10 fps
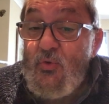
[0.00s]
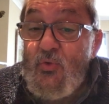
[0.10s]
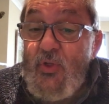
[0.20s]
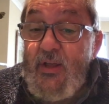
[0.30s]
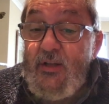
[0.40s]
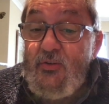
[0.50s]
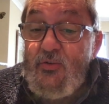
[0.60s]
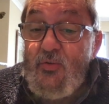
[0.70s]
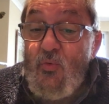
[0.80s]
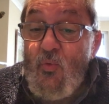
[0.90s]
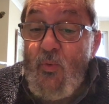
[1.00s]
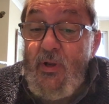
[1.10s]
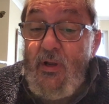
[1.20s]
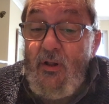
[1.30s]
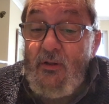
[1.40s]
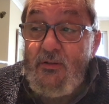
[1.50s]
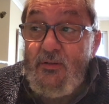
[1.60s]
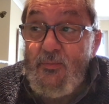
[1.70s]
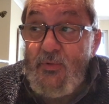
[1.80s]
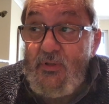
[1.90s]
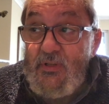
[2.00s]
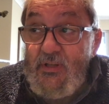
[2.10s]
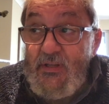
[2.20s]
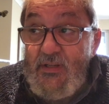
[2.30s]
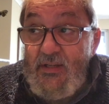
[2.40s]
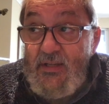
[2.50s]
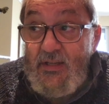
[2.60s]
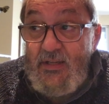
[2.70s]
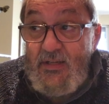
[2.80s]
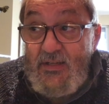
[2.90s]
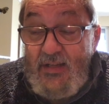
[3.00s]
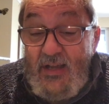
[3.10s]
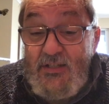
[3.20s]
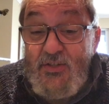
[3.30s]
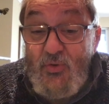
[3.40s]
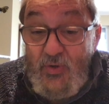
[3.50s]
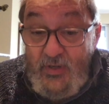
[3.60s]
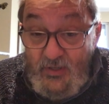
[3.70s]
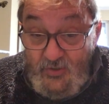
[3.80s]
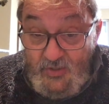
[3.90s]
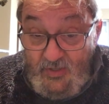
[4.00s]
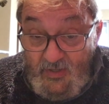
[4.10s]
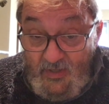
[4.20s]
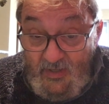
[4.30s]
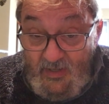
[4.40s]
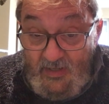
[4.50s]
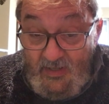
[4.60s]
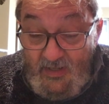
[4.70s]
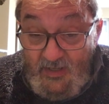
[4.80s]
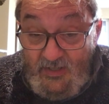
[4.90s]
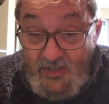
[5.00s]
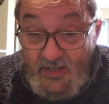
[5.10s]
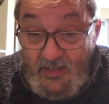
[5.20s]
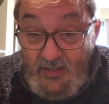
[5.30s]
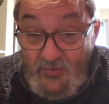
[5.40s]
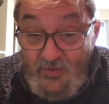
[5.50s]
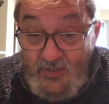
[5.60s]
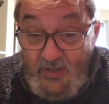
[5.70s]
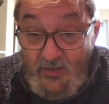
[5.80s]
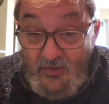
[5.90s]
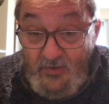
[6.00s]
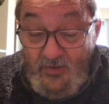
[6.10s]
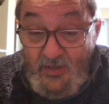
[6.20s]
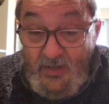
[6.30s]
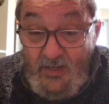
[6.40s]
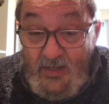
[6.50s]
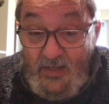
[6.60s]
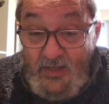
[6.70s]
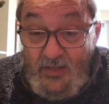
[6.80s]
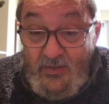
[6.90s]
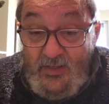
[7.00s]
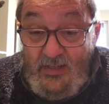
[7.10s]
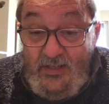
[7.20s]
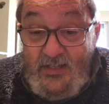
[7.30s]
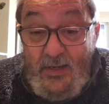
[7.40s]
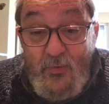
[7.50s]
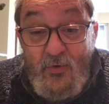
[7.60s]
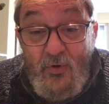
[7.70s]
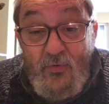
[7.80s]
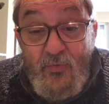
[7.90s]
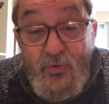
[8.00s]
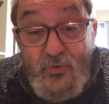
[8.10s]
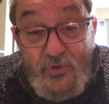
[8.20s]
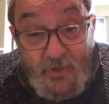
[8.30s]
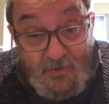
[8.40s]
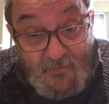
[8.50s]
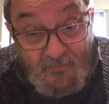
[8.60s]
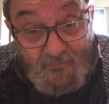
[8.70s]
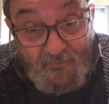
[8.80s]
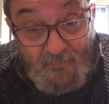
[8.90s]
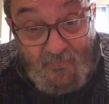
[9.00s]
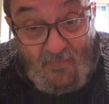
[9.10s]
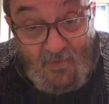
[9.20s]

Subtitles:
so that when ultimately it does reach the executive center, there is some confusion